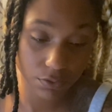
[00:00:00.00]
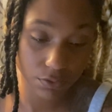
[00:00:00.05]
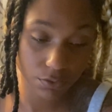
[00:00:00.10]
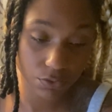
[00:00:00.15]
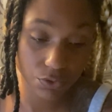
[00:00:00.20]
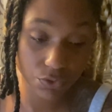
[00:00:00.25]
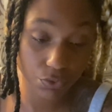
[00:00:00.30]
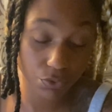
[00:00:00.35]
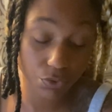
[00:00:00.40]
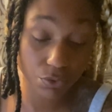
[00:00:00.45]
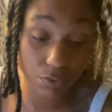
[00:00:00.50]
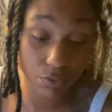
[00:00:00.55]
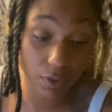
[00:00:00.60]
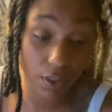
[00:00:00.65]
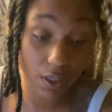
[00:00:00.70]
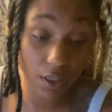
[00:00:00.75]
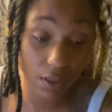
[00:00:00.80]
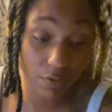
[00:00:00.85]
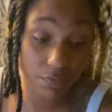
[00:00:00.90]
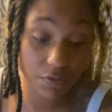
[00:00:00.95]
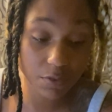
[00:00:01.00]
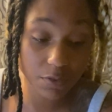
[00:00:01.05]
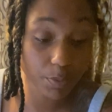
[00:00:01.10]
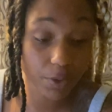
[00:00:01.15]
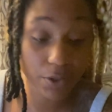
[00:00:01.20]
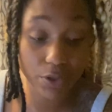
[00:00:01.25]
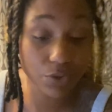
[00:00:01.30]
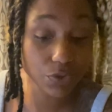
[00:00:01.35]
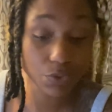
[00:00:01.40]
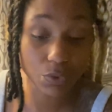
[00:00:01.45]
True love.
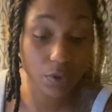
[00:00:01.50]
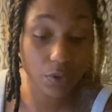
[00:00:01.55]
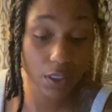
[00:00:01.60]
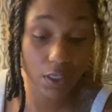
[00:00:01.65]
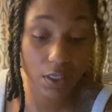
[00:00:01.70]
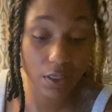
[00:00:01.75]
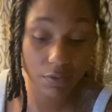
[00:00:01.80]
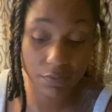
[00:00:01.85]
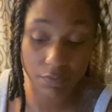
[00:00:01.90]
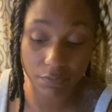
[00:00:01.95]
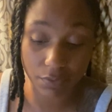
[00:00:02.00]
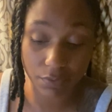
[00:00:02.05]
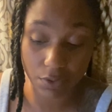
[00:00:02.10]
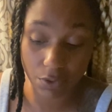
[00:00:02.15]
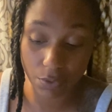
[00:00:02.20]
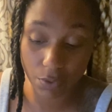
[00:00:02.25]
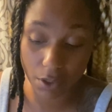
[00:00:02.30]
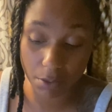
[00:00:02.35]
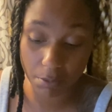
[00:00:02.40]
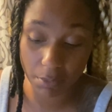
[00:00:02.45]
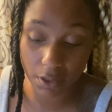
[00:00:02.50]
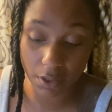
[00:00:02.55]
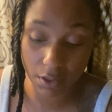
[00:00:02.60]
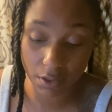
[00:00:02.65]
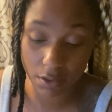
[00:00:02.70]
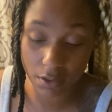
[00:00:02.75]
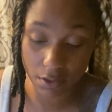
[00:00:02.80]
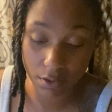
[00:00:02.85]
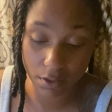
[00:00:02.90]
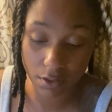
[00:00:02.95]
Spiritual love. Do you hear me?
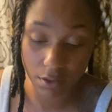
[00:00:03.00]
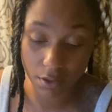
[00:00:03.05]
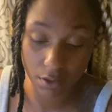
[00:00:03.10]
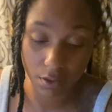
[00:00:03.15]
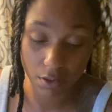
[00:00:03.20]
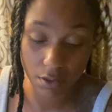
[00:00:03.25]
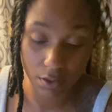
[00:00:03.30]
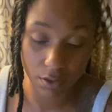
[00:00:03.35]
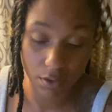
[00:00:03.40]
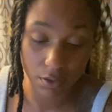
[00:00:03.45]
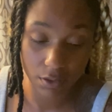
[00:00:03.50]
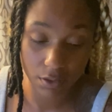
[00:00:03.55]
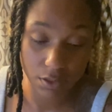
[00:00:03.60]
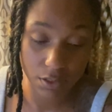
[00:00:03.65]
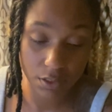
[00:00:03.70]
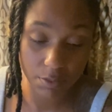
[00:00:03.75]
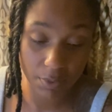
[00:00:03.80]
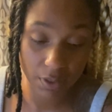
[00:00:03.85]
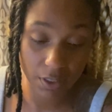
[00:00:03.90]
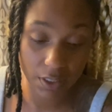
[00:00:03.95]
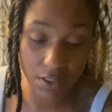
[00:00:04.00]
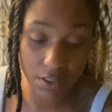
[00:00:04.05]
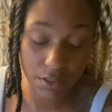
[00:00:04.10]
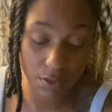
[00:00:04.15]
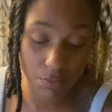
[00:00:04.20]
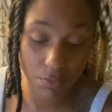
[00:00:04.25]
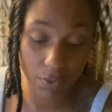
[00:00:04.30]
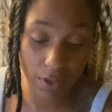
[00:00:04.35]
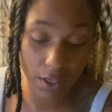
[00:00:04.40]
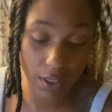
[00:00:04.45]
Somebody has
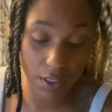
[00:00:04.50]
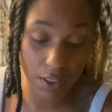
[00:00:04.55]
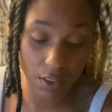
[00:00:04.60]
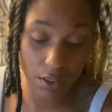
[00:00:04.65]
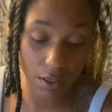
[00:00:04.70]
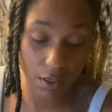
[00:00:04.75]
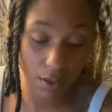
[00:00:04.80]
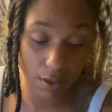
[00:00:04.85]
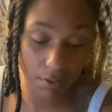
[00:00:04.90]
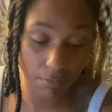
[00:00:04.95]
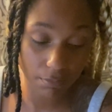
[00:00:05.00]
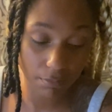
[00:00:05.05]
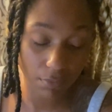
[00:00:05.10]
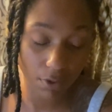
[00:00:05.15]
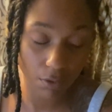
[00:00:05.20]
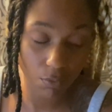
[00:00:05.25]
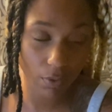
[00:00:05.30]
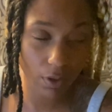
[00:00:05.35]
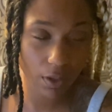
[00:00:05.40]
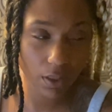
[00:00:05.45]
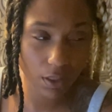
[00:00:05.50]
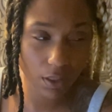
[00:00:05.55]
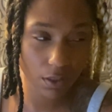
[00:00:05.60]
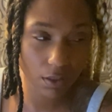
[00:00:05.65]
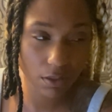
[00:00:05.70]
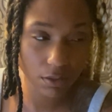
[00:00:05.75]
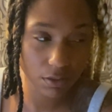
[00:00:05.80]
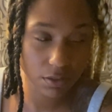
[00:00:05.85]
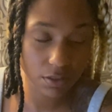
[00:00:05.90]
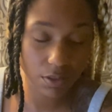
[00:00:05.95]
awakened up. Awakened?
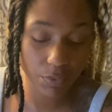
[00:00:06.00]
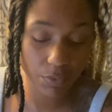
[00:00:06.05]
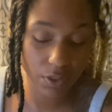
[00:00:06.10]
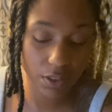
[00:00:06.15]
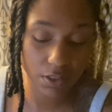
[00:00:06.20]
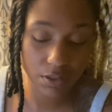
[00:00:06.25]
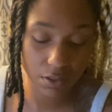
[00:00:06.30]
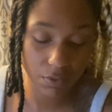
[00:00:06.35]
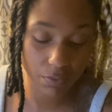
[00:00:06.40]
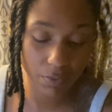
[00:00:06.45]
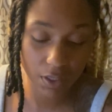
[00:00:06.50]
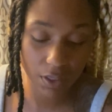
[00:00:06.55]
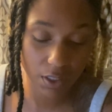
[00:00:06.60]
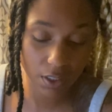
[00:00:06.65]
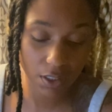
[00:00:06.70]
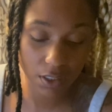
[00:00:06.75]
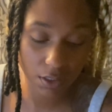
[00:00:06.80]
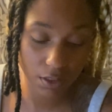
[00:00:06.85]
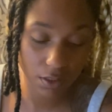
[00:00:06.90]
Someone has awakened.